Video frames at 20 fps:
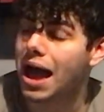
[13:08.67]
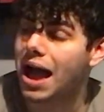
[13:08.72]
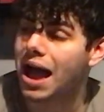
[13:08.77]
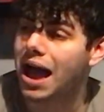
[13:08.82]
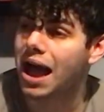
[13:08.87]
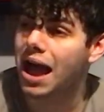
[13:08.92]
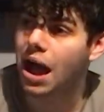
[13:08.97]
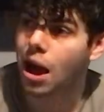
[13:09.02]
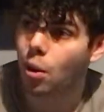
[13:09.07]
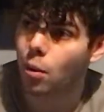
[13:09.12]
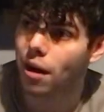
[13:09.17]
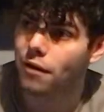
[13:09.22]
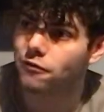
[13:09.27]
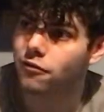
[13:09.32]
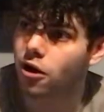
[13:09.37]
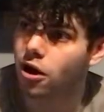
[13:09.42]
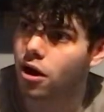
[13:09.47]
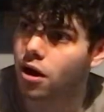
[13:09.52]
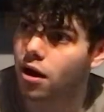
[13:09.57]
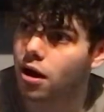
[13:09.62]

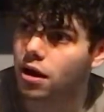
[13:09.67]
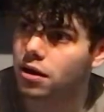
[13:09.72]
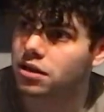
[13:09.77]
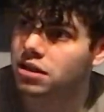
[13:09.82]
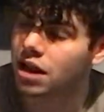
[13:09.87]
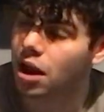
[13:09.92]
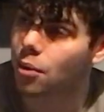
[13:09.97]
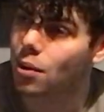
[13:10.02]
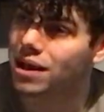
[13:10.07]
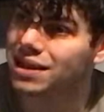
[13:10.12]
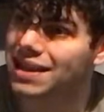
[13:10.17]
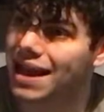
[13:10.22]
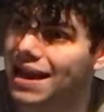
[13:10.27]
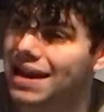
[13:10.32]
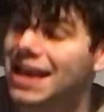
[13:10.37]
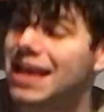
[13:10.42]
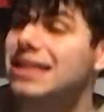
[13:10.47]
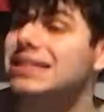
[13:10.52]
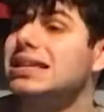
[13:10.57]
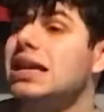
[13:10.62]
However, you know, again,
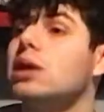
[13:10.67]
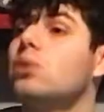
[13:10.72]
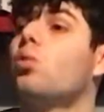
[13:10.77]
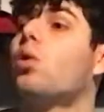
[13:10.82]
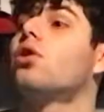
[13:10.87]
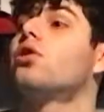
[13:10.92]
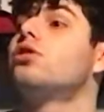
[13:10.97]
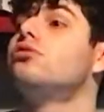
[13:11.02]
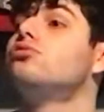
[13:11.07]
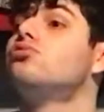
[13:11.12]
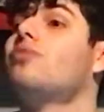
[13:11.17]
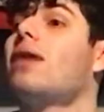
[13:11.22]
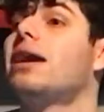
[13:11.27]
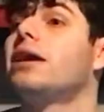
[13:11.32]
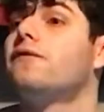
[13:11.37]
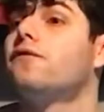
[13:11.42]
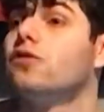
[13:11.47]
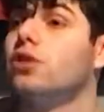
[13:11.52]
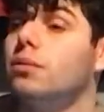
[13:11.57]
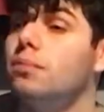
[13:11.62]
is he one who's ready
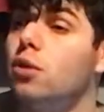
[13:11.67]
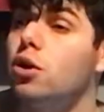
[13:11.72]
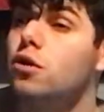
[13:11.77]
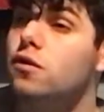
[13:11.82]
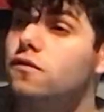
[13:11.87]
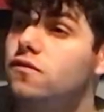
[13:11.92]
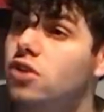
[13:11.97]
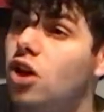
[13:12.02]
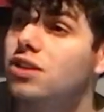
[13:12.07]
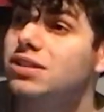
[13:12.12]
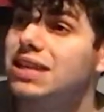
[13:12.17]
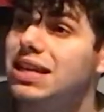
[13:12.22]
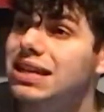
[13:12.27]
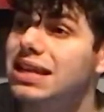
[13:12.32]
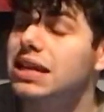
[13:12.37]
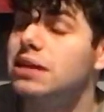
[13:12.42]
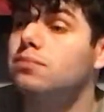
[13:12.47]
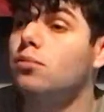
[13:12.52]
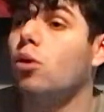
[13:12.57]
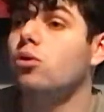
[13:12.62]
for the move? Does he
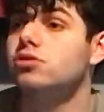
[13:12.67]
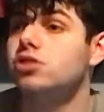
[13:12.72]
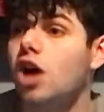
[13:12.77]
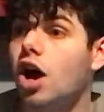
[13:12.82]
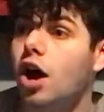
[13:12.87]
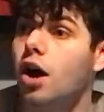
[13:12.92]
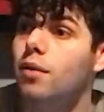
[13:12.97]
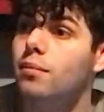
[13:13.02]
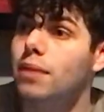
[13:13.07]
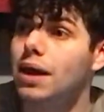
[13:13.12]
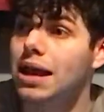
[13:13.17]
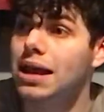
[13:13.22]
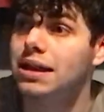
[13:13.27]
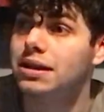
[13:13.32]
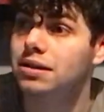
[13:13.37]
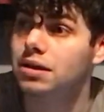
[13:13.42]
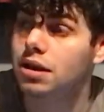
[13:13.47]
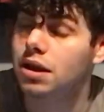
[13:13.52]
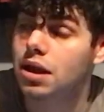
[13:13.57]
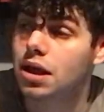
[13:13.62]
need more time
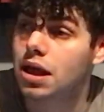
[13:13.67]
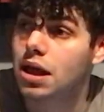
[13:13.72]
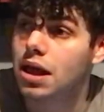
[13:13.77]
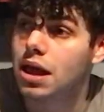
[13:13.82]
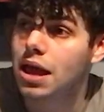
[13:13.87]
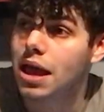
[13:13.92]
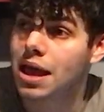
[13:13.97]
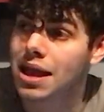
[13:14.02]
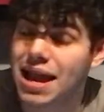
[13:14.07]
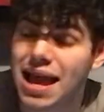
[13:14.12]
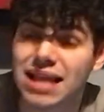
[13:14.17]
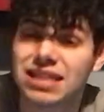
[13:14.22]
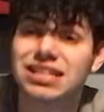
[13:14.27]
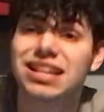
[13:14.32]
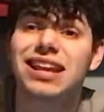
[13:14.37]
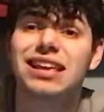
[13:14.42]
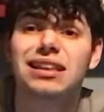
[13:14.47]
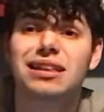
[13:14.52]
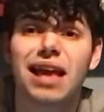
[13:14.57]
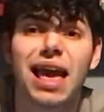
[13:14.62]
in
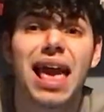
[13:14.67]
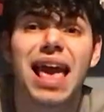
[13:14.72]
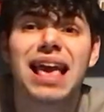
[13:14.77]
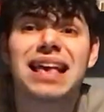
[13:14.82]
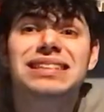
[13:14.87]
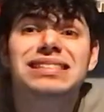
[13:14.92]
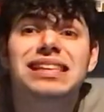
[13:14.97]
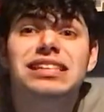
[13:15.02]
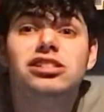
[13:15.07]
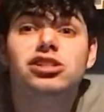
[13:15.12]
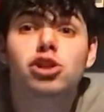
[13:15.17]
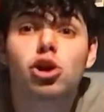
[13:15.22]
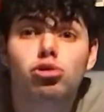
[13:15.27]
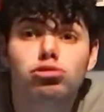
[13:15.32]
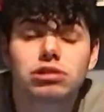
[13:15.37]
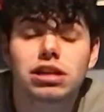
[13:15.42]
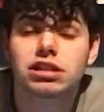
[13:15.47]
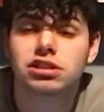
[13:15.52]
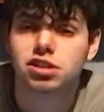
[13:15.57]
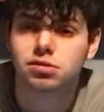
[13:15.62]
Italy? Is he
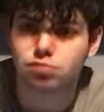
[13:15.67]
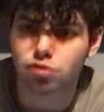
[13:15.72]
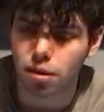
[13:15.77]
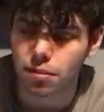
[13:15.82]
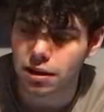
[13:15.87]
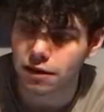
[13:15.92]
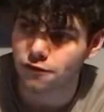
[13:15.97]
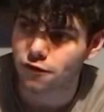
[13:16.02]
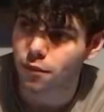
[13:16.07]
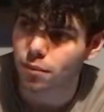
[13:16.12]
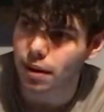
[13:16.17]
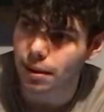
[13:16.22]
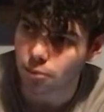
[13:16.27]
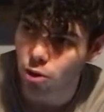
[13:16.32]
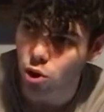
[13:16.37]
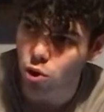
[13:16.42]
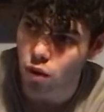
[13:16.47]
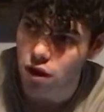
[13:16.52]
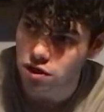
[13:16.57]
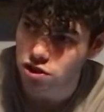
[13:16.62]
suited to the Premier League football? I'm
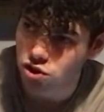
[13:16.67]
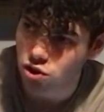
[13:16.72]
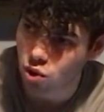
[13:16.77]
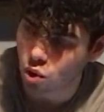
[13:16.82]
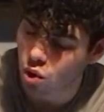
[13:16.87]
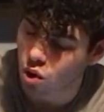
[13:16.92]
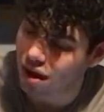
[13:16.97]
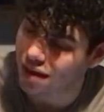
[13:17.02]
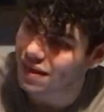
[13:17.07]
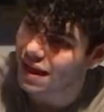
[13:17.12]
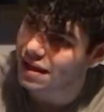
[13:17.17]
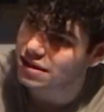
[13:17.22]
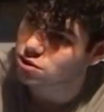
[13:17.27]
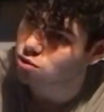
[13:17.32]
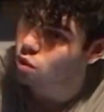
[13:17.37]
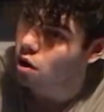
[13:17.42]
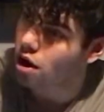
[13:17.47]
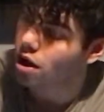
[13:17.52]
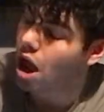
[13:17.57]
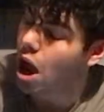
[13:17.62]
not quite sure, and that's
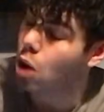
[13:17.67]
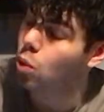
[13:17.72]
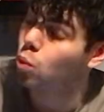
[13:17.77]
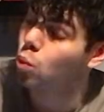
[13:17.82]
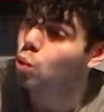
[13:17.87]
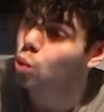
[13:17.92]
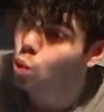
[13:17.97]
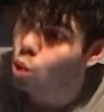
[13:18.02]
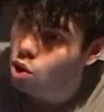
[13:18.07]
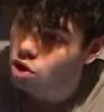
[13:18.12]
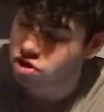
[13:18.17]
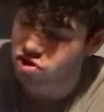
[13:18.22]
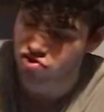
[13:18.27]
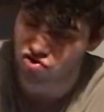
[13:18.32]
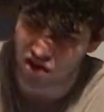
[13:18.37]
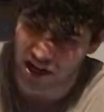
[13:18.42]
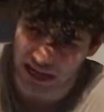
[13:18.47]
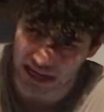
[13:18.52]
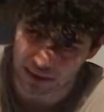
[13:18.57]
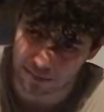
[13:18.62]
why I wouldn't
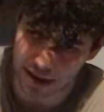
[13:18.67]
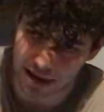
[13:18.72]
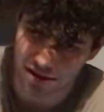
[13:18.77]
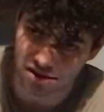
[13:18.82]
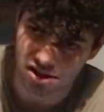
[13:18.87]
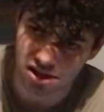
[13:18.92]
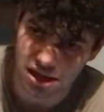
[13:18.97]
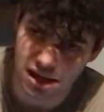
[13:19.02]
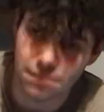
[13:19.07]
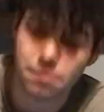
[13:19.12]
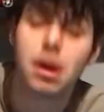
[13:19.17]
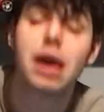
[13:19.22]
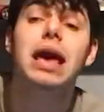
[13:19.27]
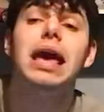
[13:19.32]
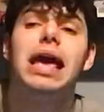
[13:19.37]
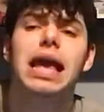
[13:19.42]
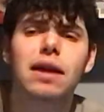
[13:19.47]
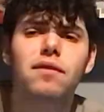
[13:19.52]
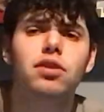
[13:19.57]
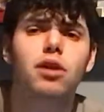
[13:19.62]
recommend him.
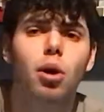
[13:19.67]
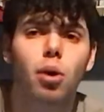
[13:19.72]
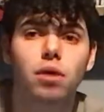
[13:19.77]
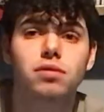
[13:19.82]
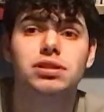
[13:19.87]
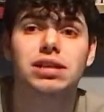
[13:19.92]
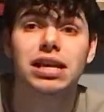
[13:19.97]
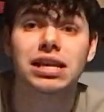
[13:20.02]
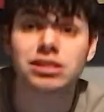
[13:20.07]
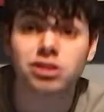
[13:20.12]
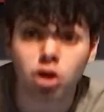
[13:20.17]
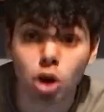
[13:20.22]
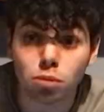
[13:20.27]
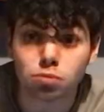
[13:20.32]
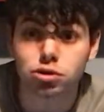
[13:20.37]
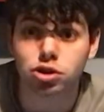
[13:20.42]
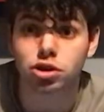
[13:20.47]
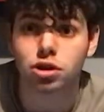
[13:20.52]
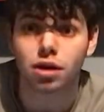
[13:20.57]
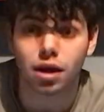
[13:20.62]
Even though obviously he's an
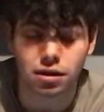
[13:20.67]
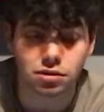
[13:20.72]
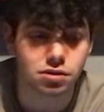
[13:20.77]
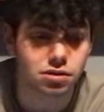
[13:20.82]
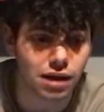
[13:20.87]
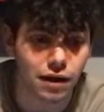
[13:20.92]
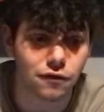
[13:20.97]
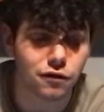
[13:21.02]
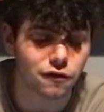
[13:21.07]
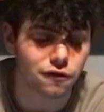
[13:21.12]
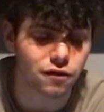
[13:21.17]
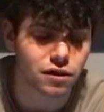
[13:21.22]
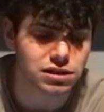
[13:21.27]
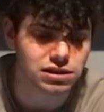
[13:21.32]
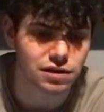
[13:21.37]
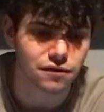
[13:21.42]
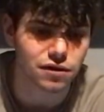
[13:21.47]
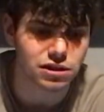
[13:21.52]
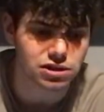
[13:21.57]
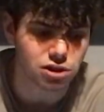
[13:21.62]
option, I definitely feel as
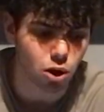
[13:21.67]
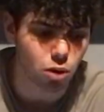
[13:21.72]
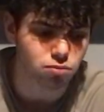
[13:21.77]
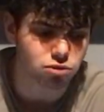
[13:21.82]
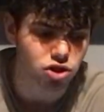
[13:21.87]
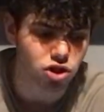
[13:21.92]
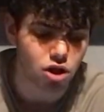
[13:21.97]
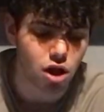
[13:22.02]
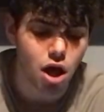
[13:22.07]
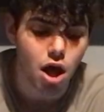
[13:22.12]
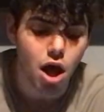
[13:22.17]
if he's an option.